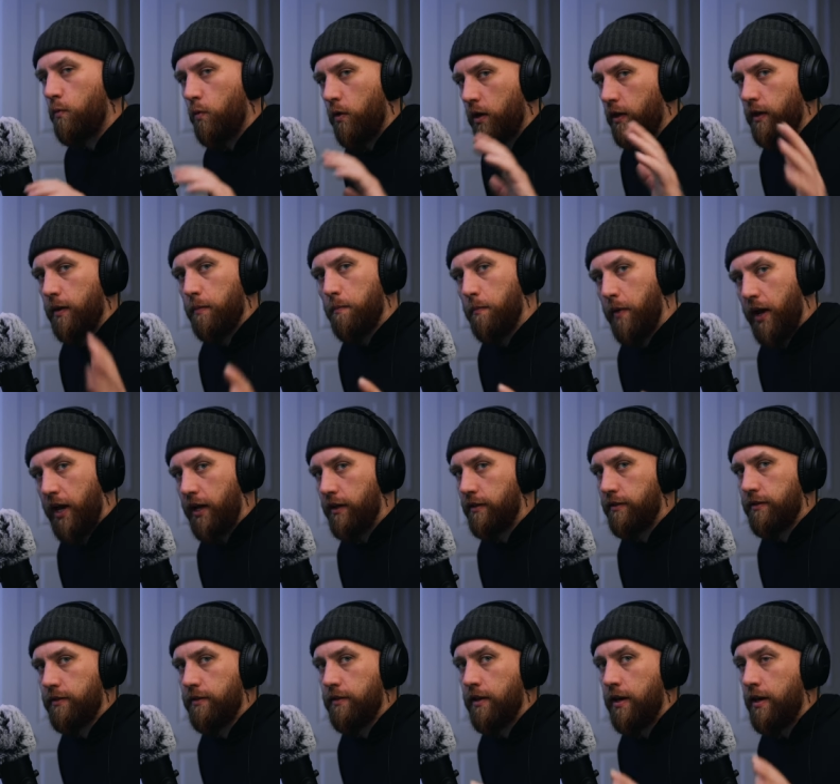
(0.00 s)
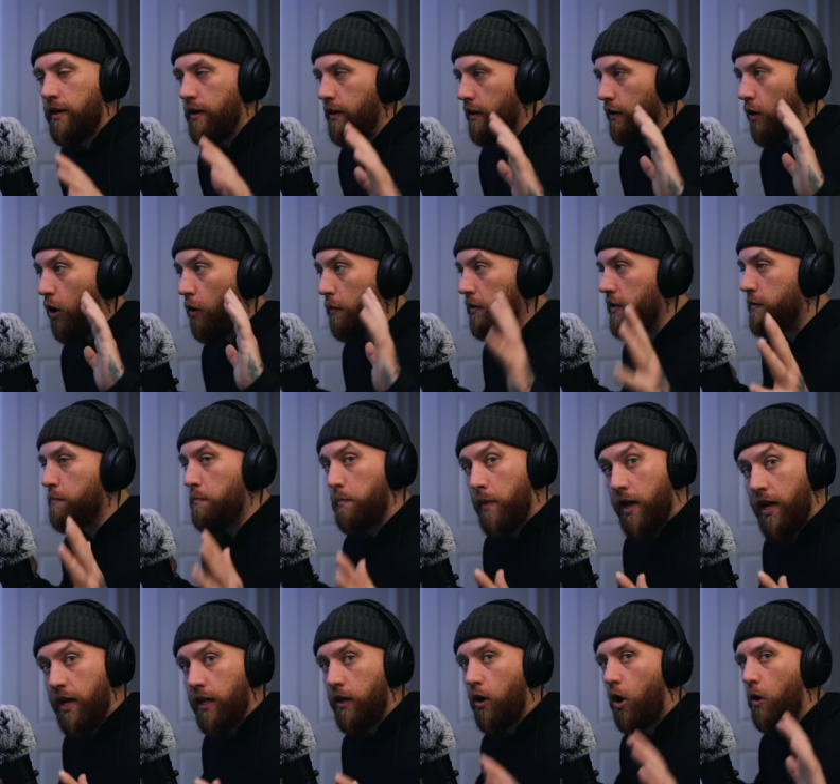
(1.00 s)
one of the best, always
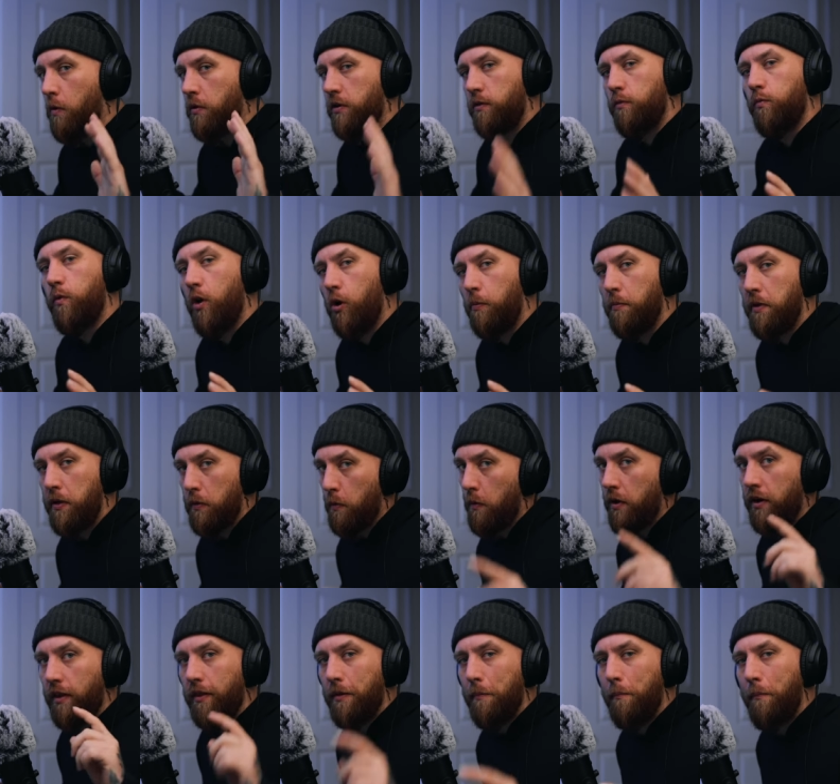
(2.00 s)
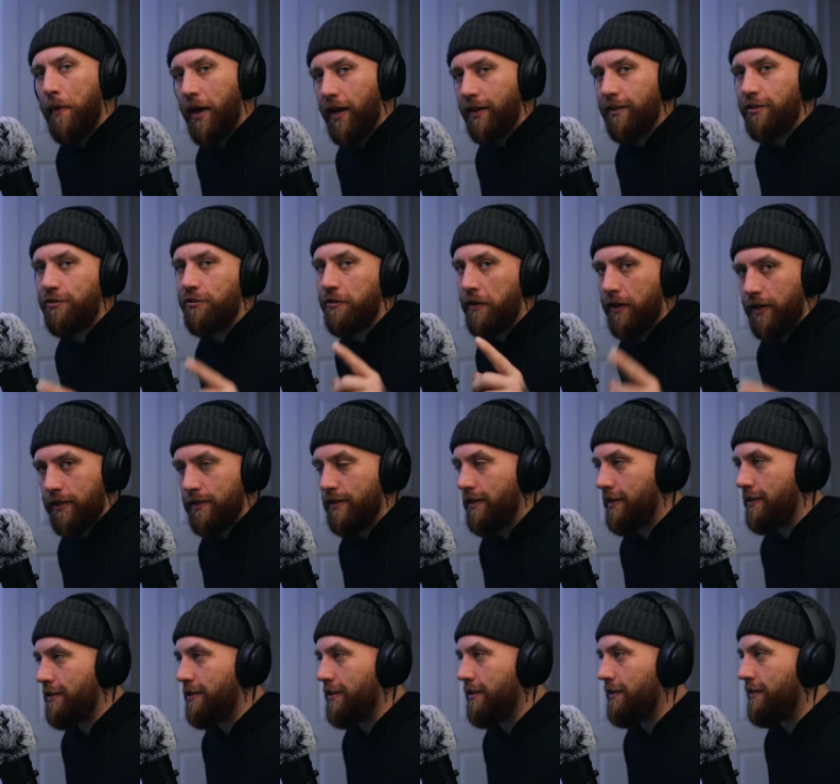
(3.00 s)
been, always will be one of the best
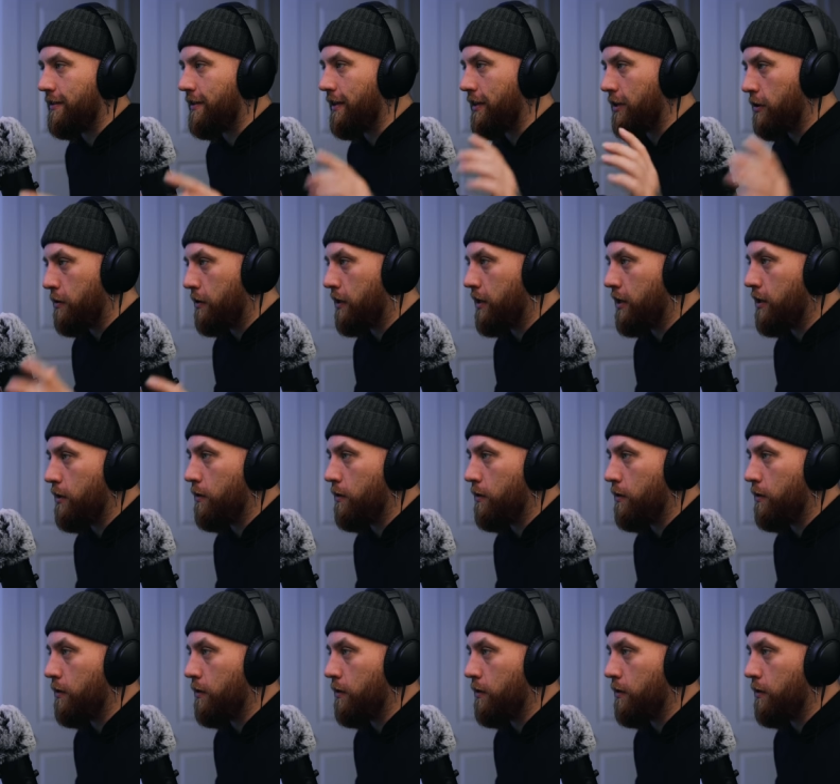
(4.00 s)
transitions that you can